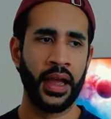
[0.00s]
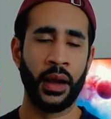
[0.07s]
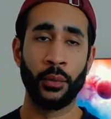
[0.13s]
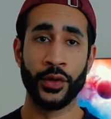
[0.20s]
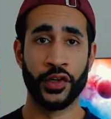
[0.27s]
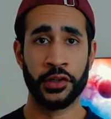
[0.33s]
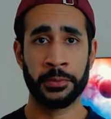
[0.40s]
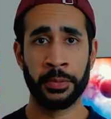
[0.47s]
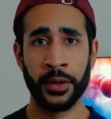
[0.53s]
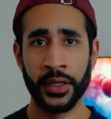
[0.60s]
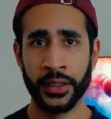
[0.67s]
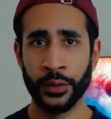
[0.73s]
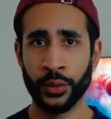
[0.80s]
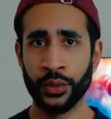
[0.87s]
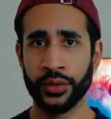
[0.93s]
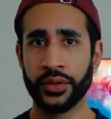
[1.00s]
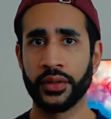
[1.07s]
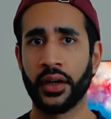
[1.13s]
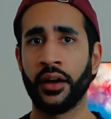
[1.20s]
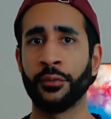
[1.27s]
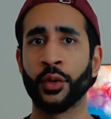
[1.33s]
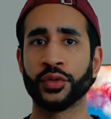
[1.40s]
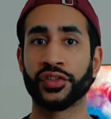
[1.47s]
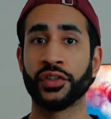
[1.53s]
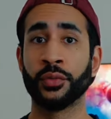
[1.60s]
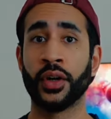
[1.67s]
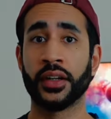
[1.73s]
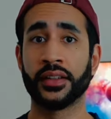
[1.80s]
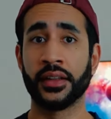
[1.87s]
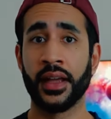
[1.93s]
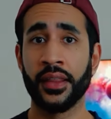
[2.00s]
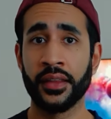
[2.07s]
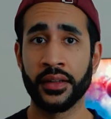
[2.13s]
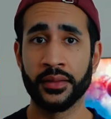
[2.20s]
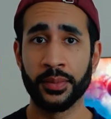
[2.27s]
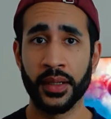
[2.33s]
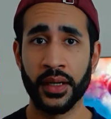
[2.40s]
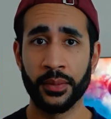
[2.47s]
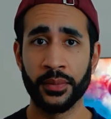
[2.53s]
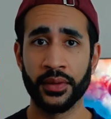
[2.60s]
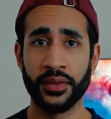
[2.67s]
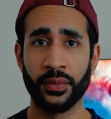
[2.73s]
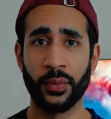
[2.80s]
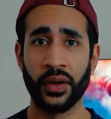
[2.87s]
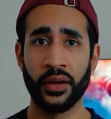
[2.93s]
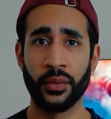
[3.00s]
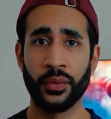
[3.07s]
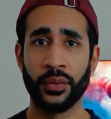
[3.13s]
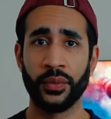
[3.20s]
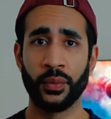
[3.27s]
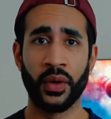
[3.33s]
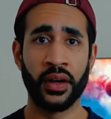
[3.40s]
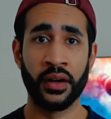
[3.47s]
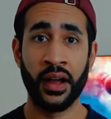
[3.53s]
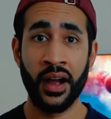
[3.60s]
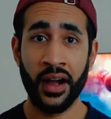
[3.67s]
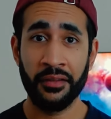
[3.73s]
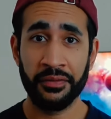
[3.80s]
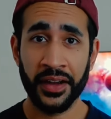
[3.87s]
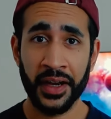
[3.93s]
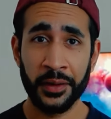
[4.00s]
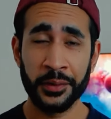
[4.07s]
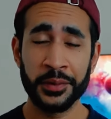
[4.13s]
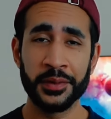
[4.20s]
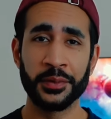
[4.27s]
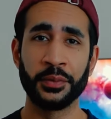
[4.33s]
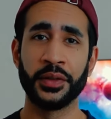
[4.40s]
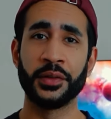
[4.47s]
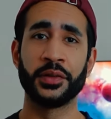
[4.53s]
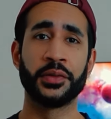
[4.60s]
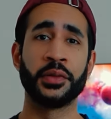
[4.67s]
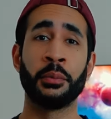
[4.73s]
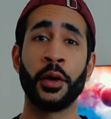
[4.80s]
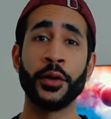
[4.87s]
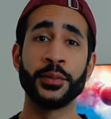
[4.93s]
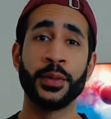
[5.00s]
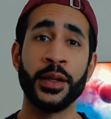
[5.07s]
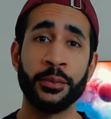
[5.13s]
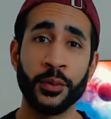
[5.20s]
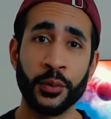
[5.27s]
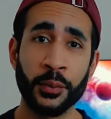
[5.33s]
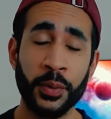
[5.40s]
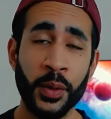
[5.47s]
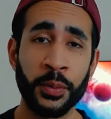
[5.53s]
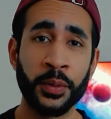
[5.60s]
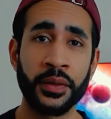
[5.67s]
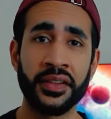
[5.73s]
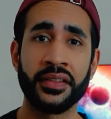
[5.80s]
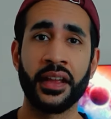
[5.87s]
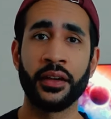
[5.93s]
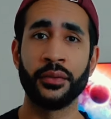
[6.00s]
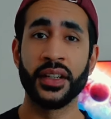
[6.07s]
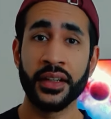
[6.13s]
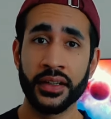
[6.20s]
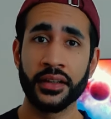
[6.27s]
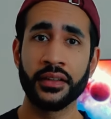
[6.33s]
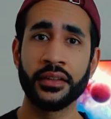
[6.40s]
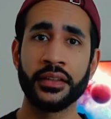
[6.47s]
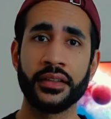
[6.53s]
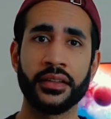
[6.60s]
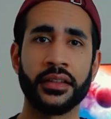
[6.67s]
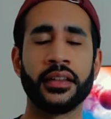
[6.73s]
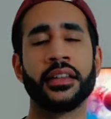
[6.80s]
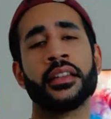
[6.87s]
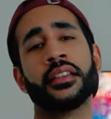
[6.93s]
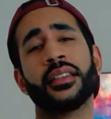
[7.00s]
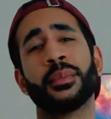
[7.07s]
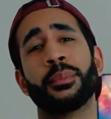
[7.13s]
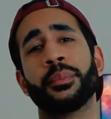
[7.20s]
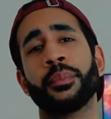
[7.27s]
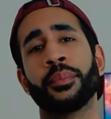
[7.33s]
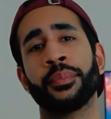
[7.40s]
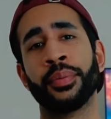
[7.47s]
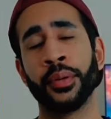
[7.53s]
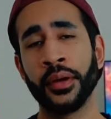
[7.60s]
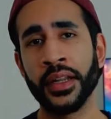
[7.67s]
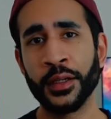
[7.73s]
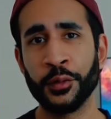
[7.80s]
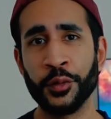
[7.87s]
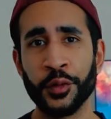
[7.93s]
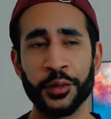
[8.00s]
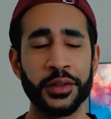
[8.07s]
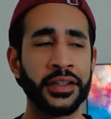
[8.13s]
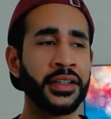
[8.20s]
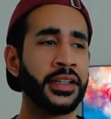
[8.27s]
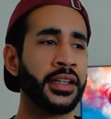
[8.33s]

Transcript: which is pretty good. I've also worked at other departments where it was 1.5 hours, which to most people will probably sound ridiculous, and it's pretty good.